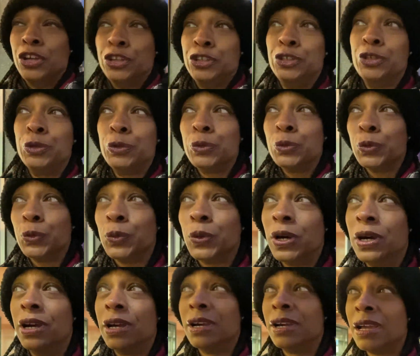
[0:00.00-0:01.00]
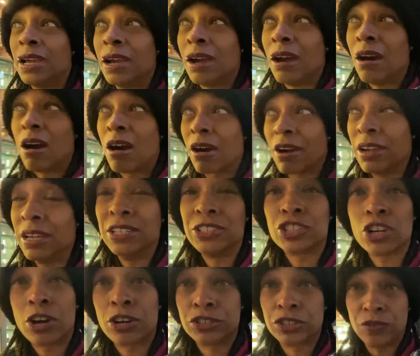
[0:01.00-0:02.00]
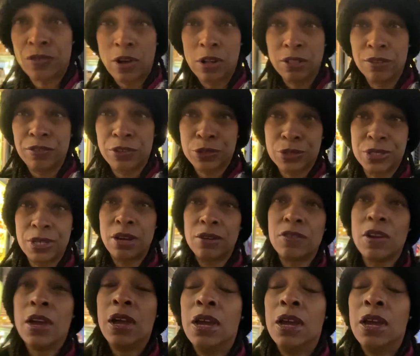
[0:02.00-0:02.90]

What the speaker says: you are in charge of all of your stuff.